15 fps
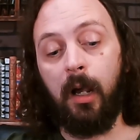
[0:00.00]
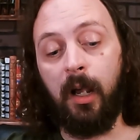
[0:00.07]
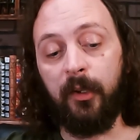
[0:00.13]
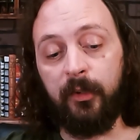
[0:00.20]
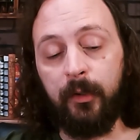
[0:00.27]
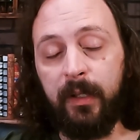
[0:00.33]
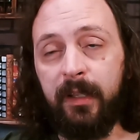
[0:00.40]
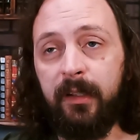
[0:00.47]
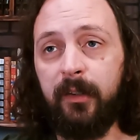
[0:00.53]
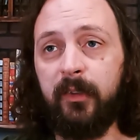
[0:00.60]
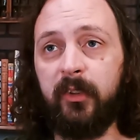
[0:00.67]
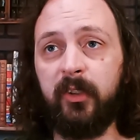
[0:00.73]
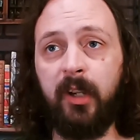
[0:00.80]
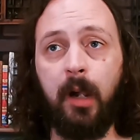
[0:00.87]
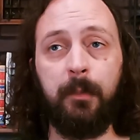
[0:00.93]
So then there's
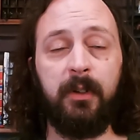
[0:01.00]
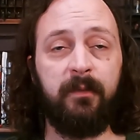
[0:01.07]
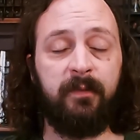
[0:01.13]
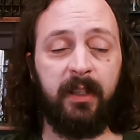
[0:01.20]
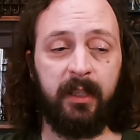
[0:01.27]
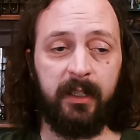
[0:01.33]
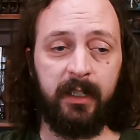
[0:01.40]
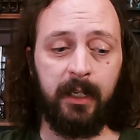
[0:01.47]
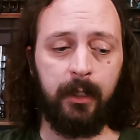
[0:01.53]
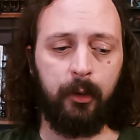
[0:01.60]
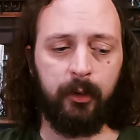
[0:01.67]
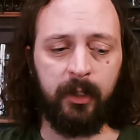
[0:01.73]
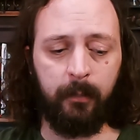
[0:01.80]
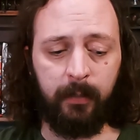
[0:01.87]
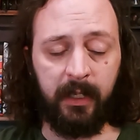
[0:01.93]
Scum and Villainy. I
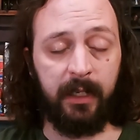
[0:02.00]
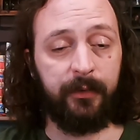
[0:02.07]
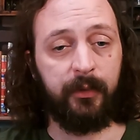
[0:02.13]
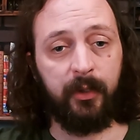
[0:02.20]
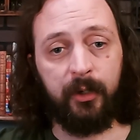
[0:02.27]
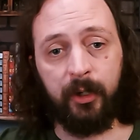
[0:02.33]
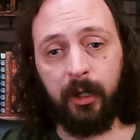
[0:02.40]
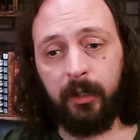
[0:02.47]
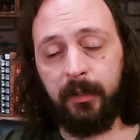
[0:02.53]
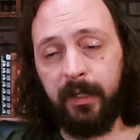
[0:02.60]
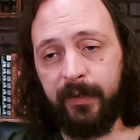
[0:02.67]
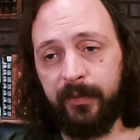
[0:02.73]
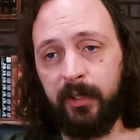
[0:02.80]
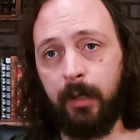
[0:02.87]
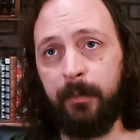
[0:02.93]
looked at Blades in the Dark
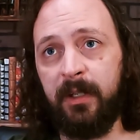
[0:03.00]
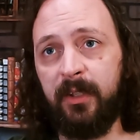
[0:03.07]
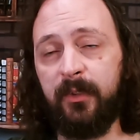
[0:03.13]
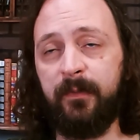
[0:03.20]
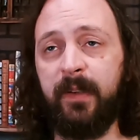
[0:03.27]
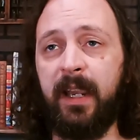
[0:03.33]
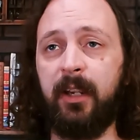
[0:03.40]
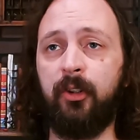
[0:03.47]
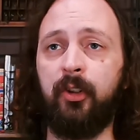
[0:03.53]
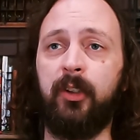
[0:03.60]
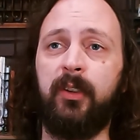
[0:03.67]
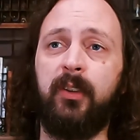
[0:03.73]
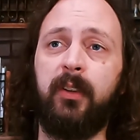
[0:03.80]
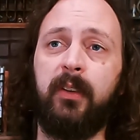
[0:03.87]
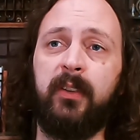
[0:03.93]
last time, and its
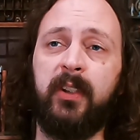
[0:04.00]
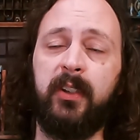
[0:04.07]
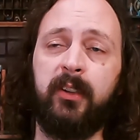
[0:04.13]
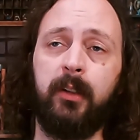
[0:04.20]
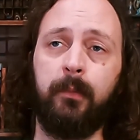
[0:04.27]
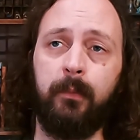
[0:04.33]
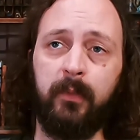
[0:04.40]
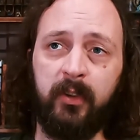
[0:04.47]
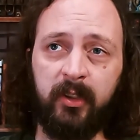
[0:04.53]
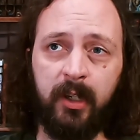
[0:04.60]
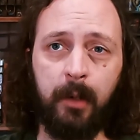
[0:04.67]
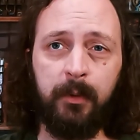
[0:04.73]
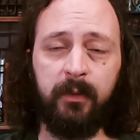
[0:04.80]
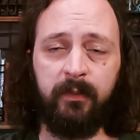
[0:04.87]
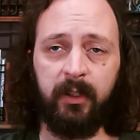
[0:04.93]
faction system,
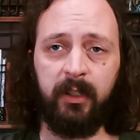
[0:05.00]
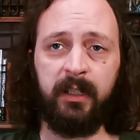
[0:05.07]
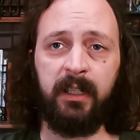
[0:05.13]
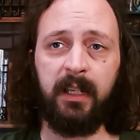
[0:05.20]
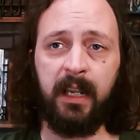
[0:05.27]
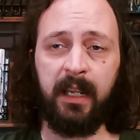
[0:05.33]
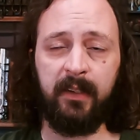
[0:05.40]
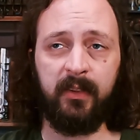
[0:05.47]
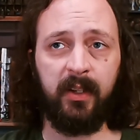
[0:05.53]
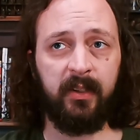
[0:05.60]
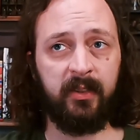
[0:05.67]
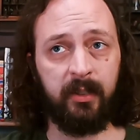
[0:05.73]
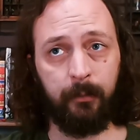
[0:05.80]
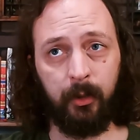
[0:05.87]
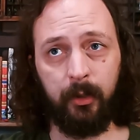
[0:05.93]
Scum and Villainy, has a
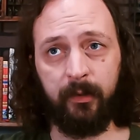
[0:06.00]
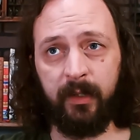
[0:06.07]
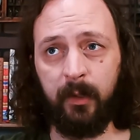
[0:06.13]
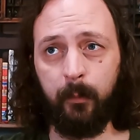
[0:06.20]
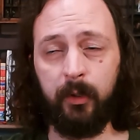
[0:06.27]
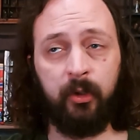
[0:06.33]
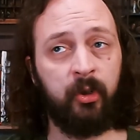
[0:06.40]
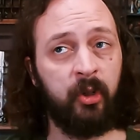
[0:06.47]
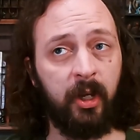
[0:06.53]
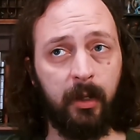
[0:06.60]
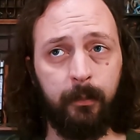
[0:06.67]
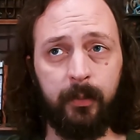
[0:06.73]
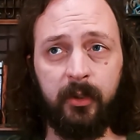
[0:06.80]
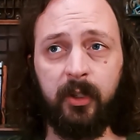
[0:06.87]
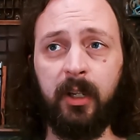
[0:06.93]
similar thing with
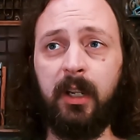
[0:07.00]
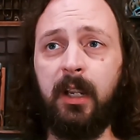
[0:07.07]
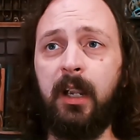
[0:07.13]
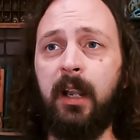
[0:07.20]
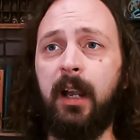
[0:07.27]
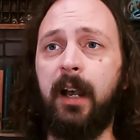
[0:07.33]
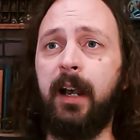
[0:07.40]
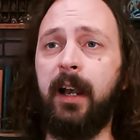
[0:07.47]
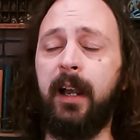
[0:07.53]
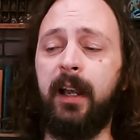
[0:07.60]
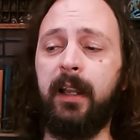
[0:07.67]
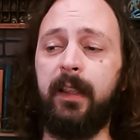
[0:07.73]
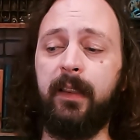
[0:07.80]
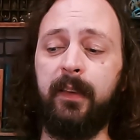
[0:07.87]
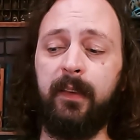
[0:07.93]
ships,
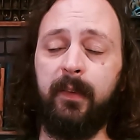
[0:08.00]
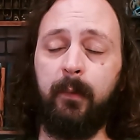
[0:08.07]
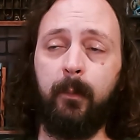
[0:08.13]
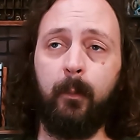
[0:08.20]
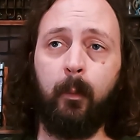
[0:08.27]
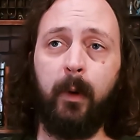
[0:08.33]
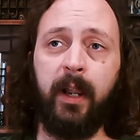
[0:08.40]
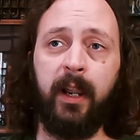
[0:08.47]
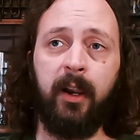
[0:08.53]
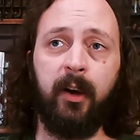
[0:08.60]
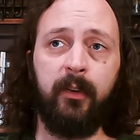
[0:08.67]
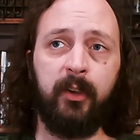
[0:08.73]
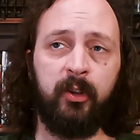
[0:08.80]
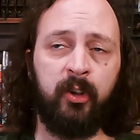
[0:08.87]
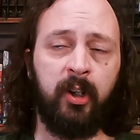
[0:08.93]
uh,
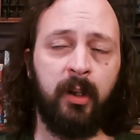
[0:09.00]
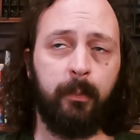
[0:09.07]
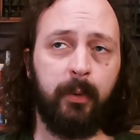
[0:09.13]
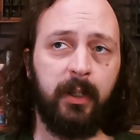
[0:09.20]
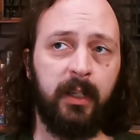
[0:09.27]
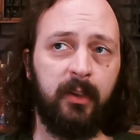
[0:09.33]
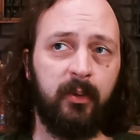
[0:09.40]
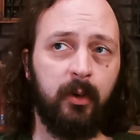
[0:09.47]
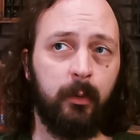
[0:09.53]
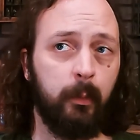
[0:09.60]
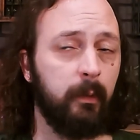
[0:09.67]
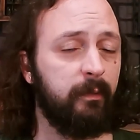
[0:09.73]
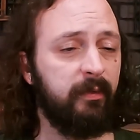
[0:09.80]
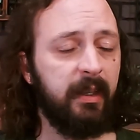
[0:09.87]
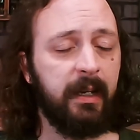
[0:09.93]
where the ship is going to
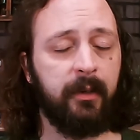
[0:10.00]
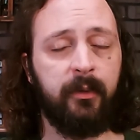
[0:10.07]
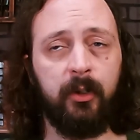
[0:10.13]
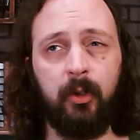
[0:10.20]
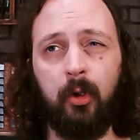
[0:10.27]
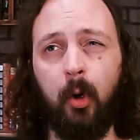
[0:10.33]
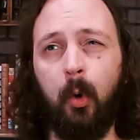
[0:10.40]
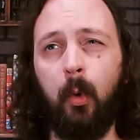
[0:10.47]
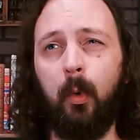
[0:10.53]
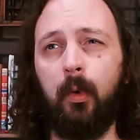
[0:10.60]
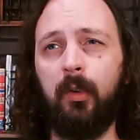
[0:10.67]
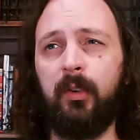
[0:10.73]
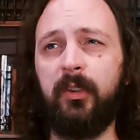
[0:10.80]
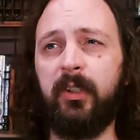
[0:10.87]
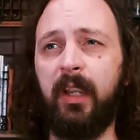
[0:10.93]
reflect the
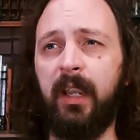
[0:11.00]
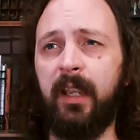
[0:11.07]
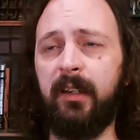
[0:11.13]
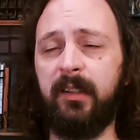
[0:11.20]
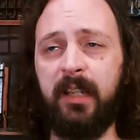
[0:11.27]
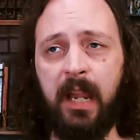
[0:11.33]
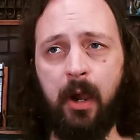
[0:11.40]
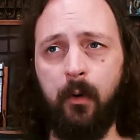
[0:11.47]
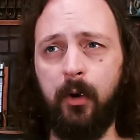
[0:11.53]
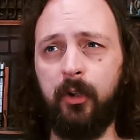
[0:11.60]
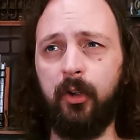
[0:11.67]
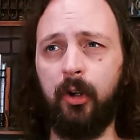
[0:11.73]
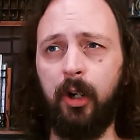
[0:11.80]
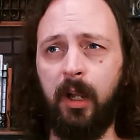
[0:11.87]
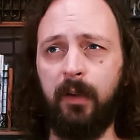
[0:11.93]
goals and
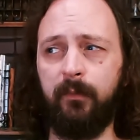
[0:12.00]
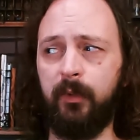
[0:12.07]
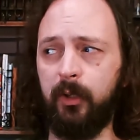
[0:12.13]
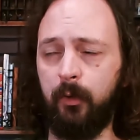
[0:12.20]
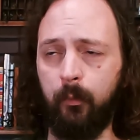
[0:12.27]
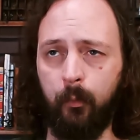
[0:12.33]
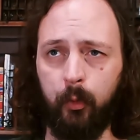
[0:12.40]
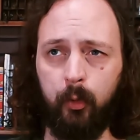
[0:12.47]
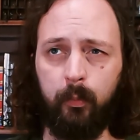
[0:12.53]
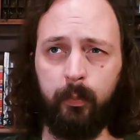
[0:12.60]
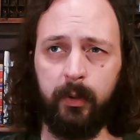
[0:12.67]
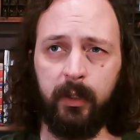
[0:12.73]
character of the group